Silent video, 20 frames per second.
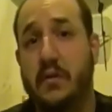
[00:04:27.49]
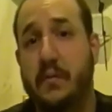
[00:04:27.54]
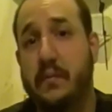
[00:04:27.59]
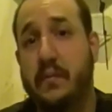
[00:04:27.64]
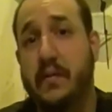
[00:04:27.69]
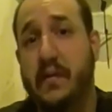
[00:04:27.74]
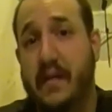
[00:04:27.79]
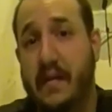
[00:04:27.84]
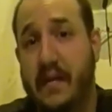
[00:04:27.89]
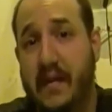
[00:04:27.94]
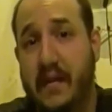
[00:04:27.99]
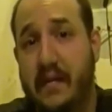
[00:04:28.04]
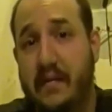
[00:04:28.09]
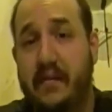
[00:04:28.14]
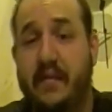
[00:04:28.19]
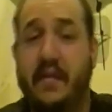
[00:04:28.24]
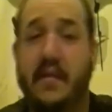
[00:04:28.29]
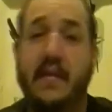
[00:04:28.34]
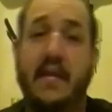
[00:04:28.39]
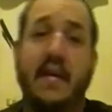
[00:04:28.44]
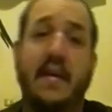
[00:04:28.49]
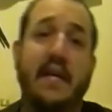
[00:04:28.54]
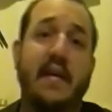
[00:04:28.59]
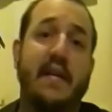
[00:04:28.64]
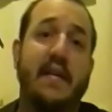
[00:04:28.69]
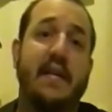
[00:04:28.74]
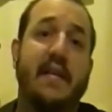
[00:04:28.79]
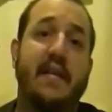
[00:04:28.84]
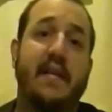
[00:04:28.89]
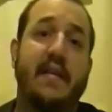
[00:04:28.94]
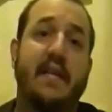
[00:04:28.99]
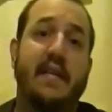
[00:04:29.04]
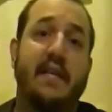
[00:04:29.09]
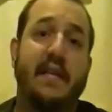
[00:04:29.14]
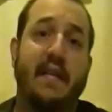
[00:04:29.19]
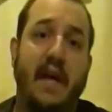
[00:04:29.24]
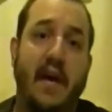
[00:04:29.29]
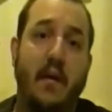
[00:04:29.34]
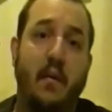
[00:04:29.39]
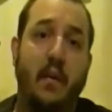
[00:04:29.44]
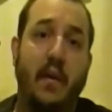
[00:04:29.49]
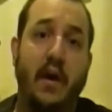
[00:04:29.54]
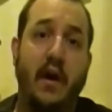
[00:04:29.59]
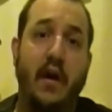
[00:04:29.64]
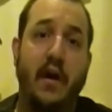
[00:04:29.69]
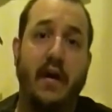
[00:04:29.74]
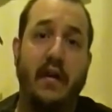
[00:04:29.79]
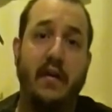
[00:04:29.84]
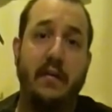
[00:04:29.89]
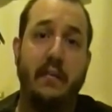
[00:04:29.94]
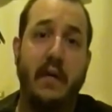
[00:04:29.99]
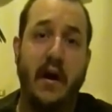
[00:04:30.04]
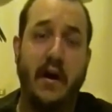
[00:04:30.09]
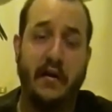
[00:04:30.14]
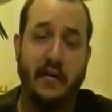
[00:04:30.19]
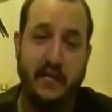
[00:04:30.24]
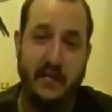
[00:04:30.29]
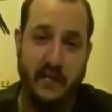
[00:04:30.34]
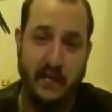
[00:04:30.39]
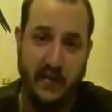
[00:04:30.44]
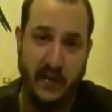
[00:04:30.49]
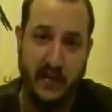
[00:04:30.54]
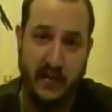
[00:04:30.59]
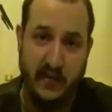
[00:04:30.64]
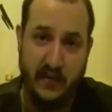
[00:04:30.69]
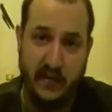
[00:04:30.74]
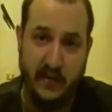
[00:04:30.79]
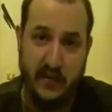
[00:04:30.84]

you to believe that we are a democracy.